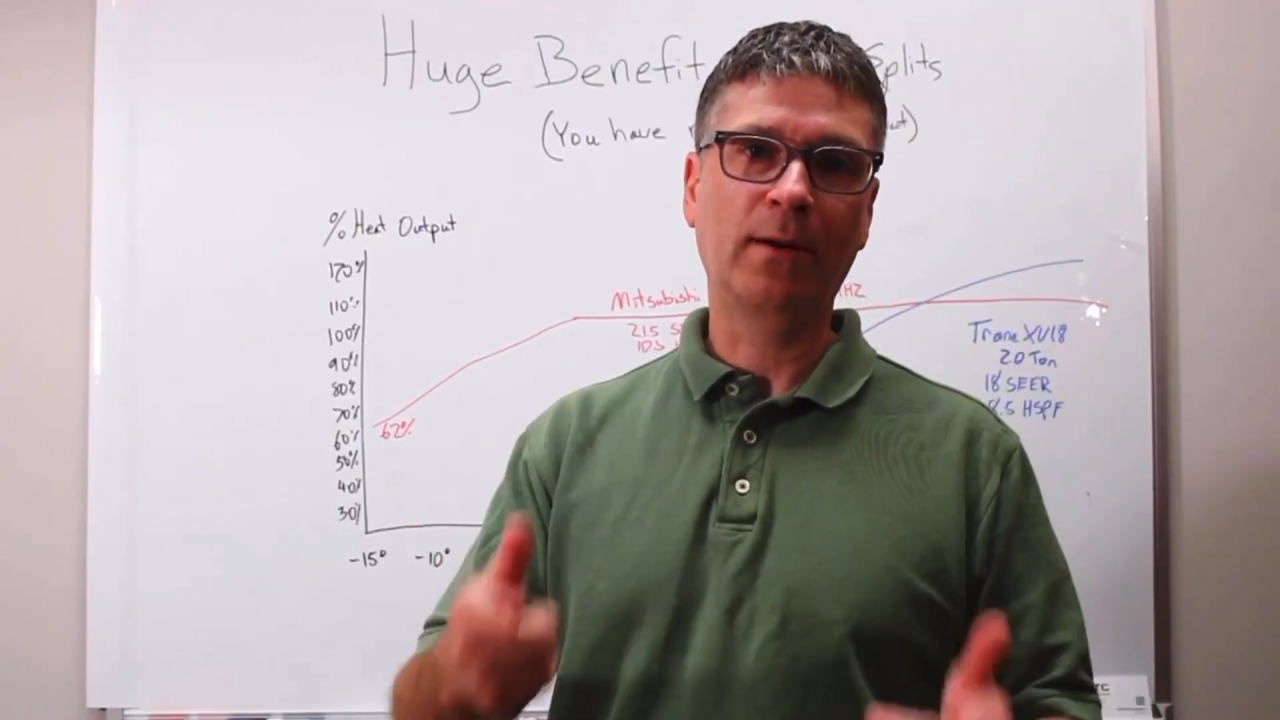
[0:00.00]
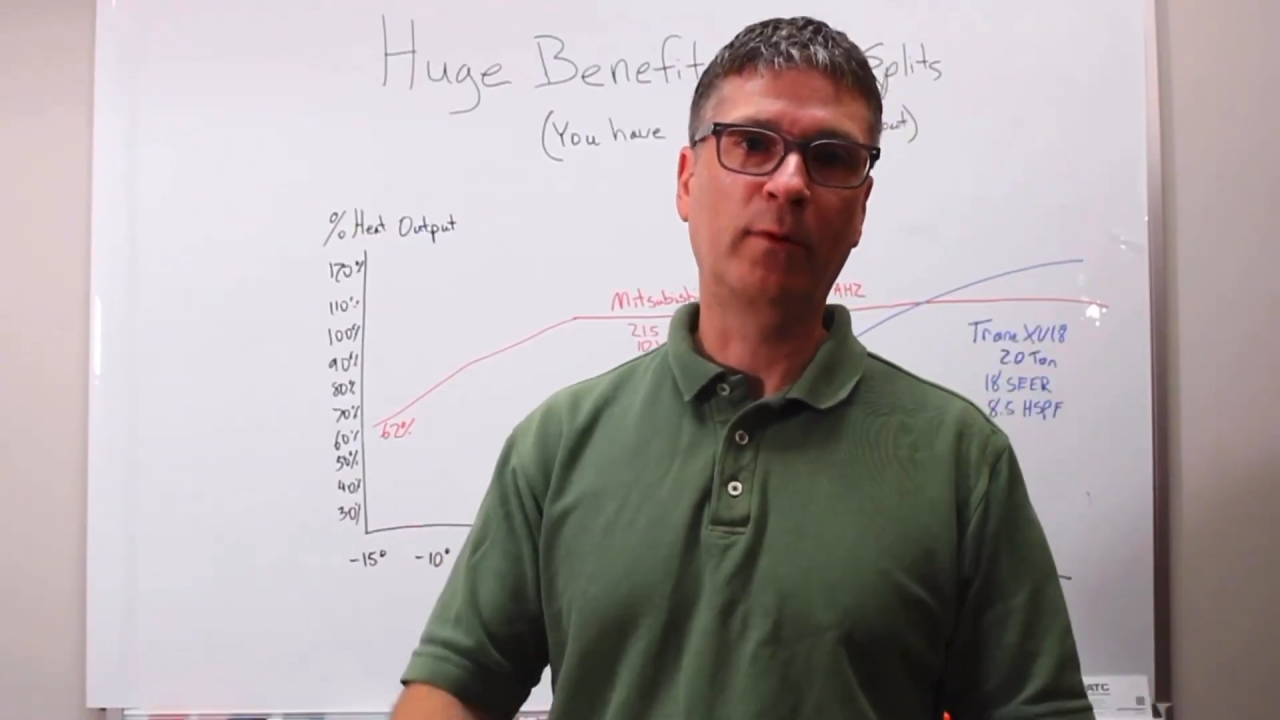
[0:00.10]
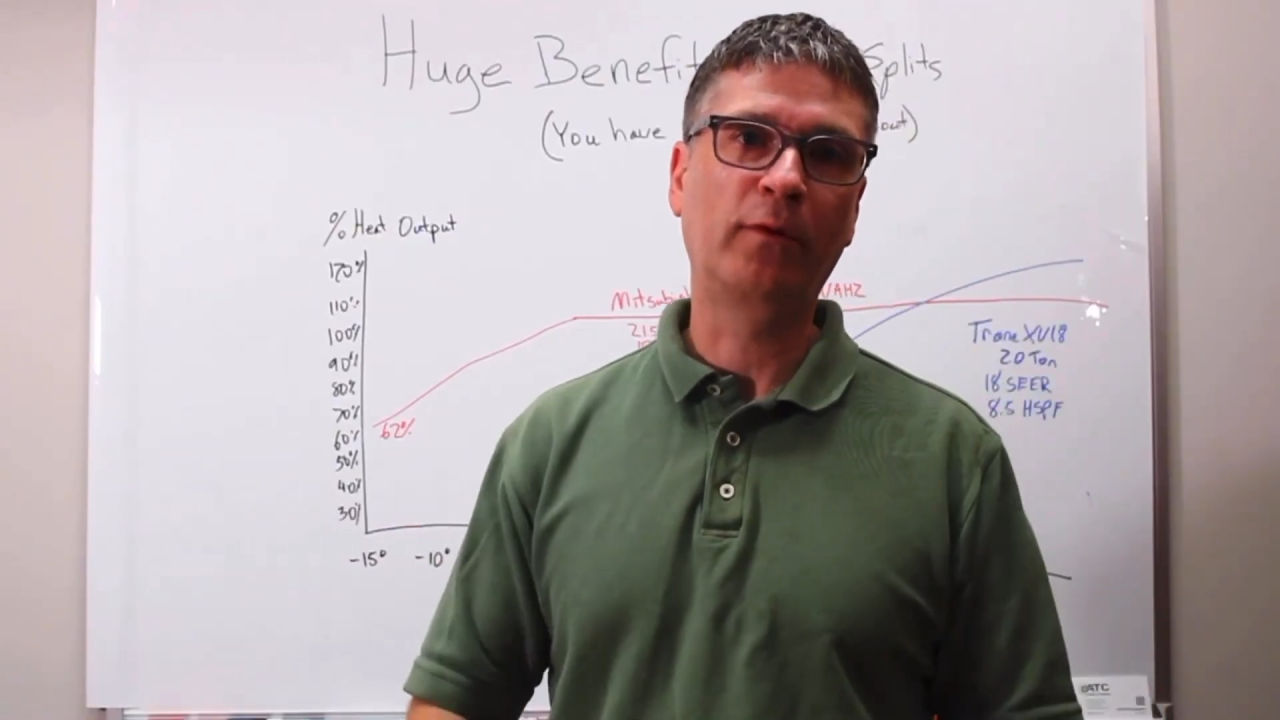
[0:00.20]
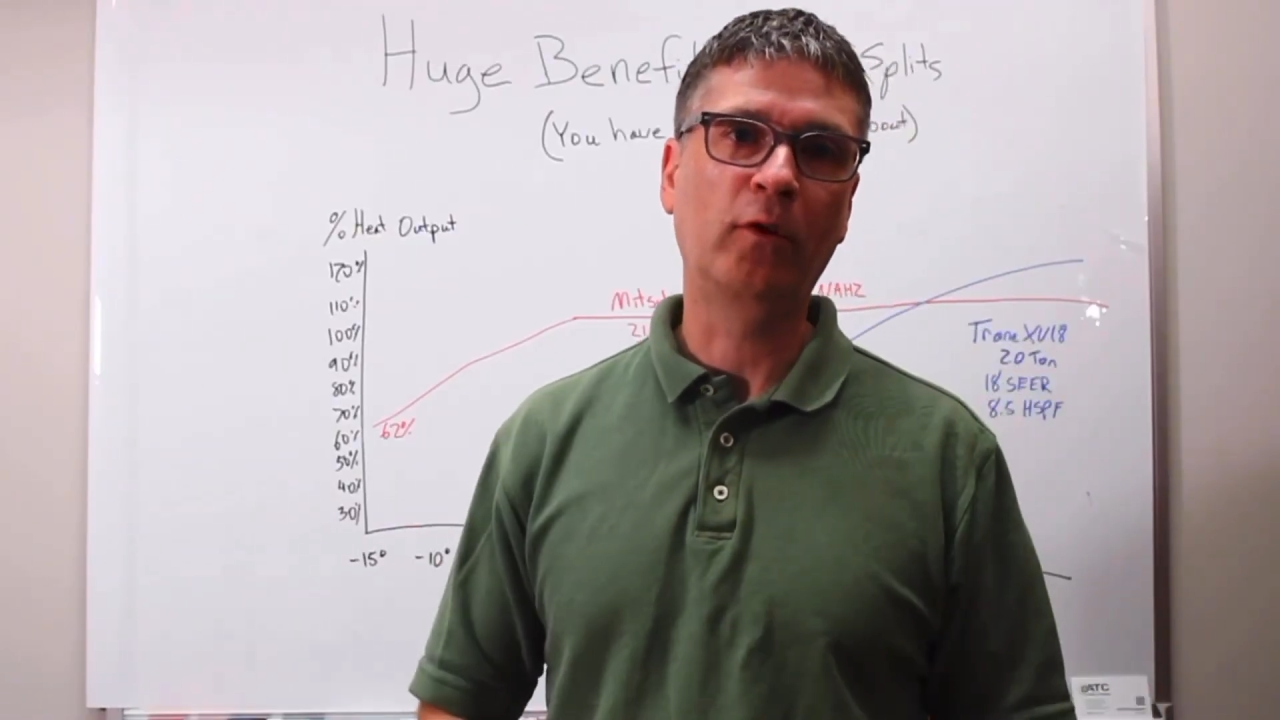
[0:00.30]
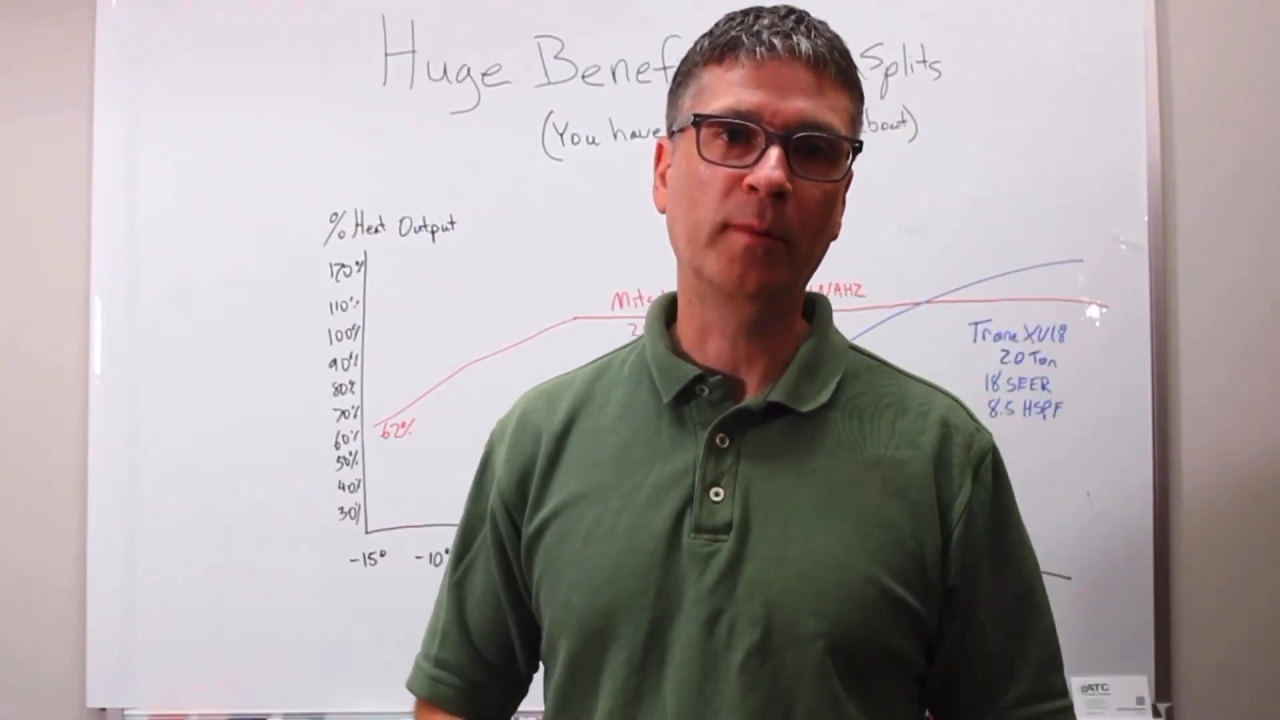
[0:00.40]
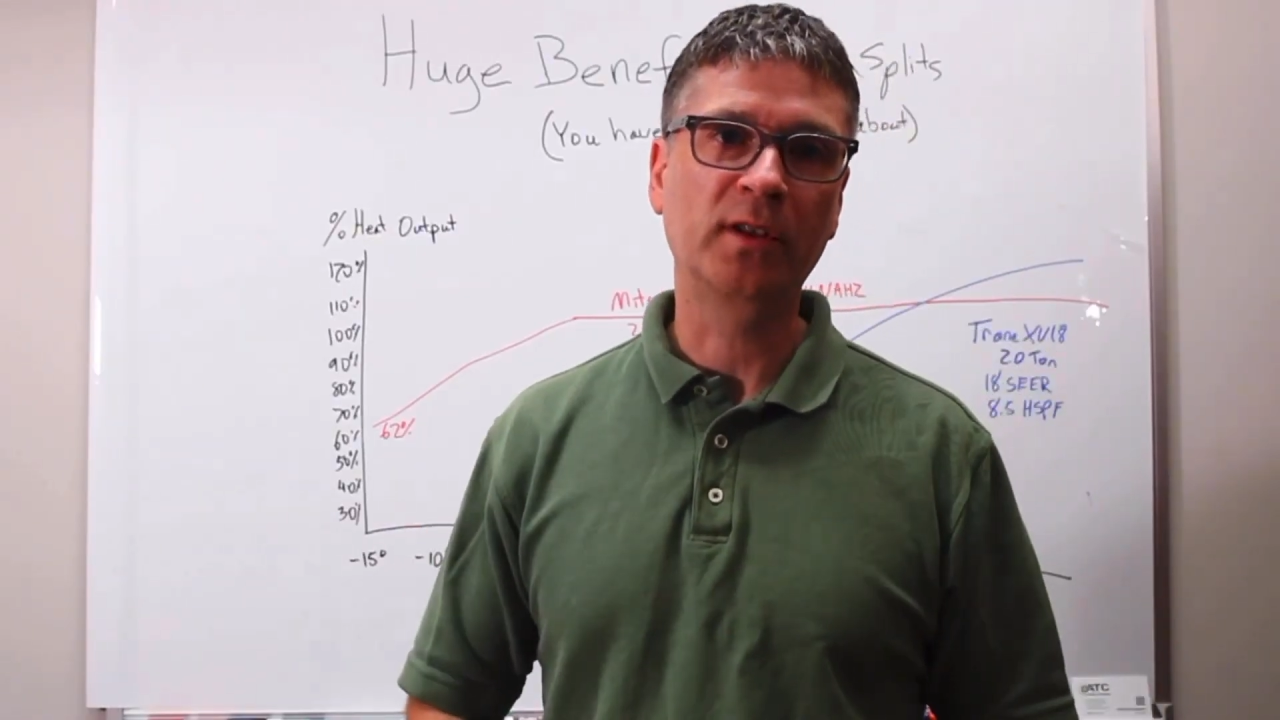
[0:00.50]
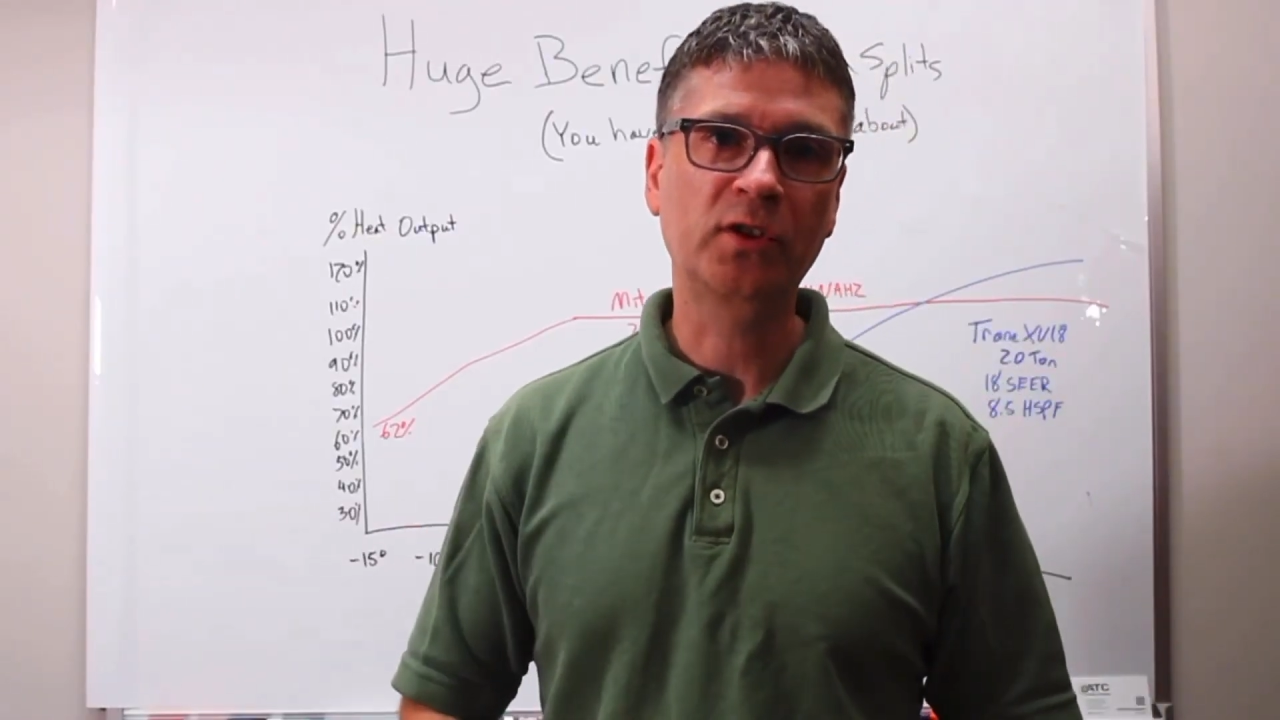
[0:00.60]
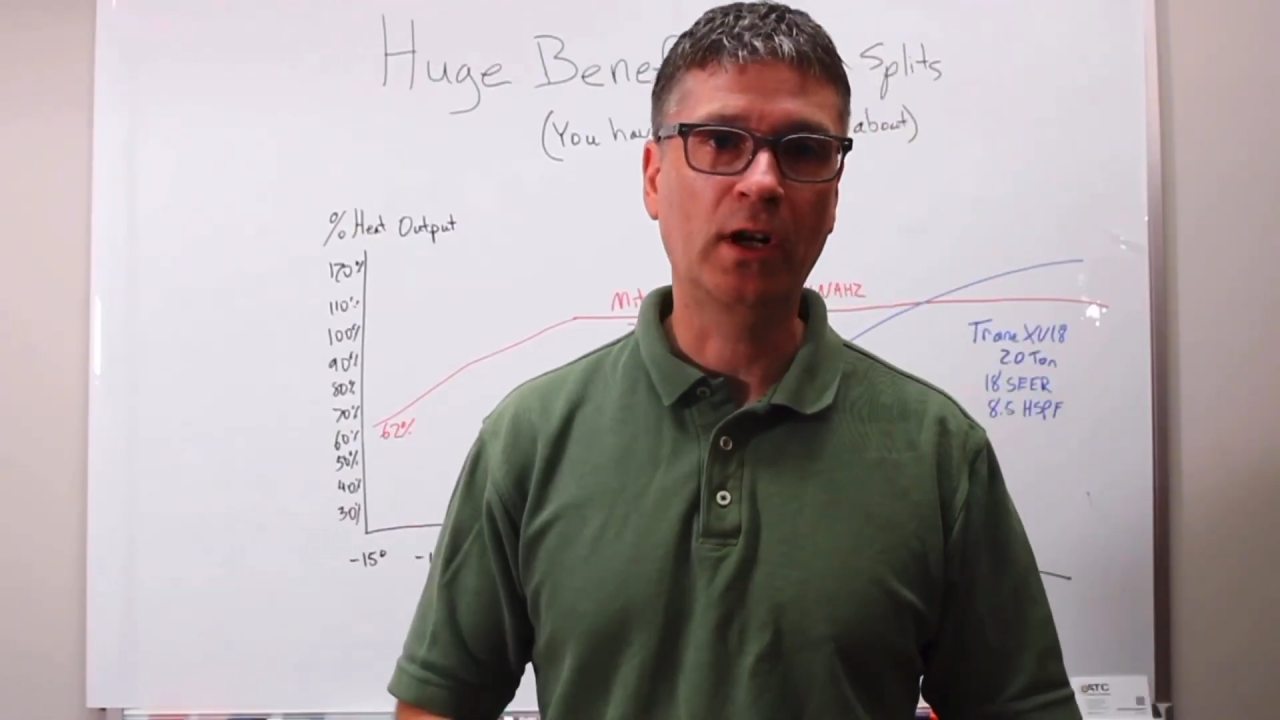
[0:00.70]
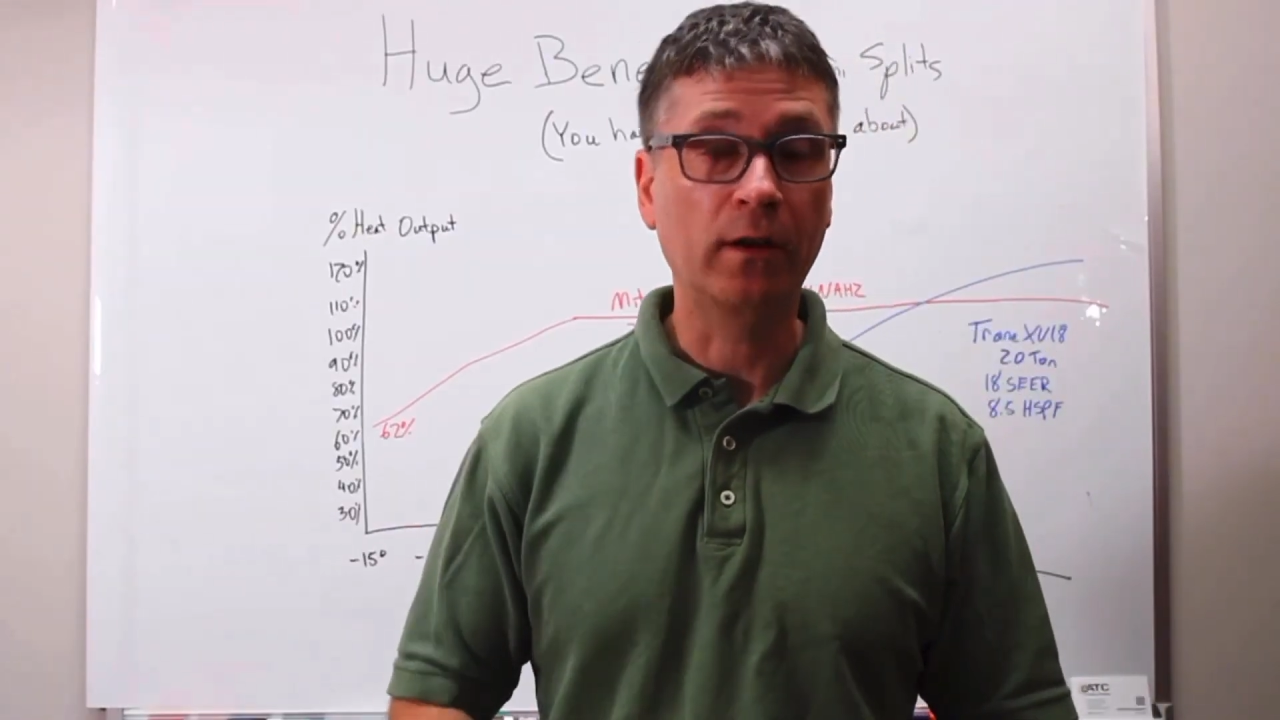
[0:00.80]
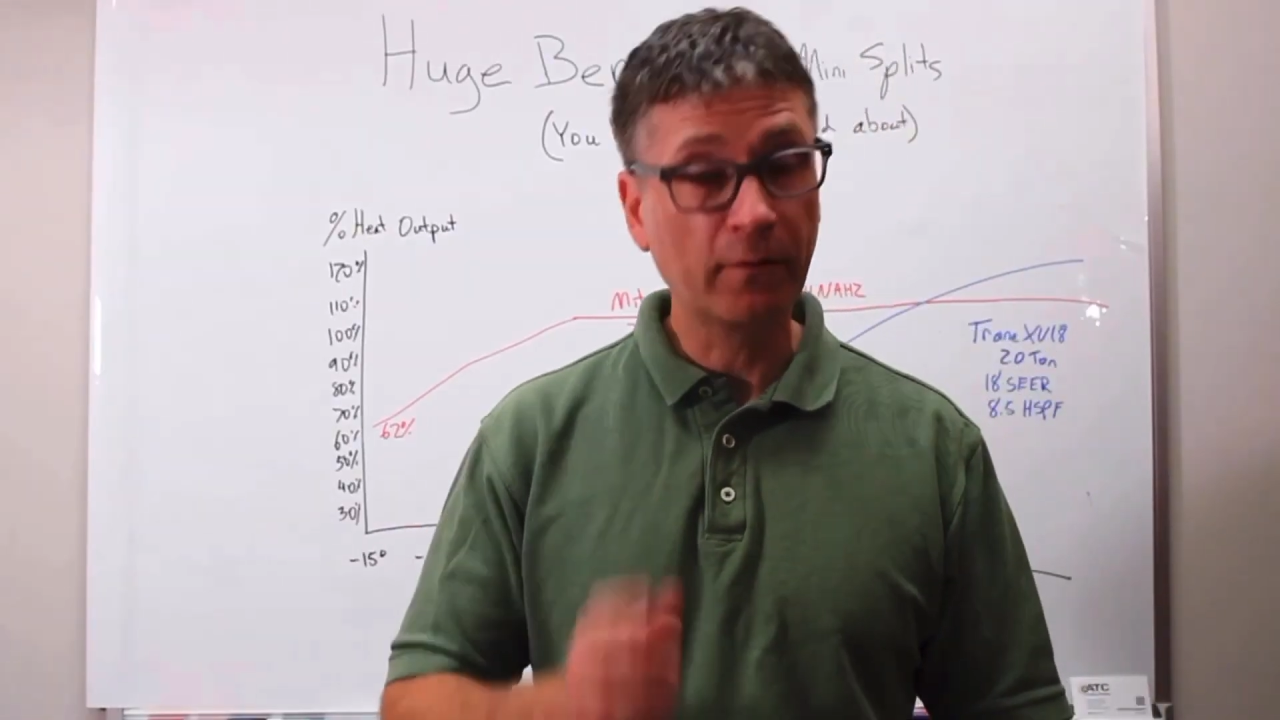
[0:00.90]
performance
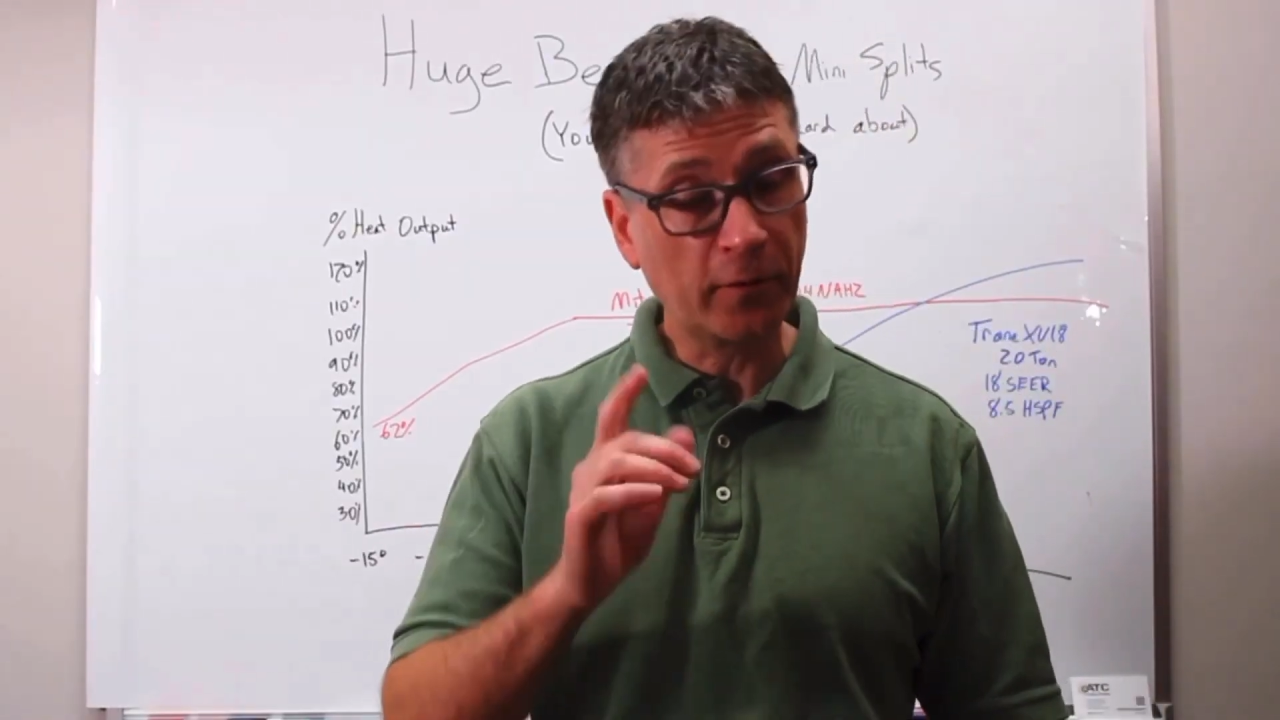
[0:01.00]
chart.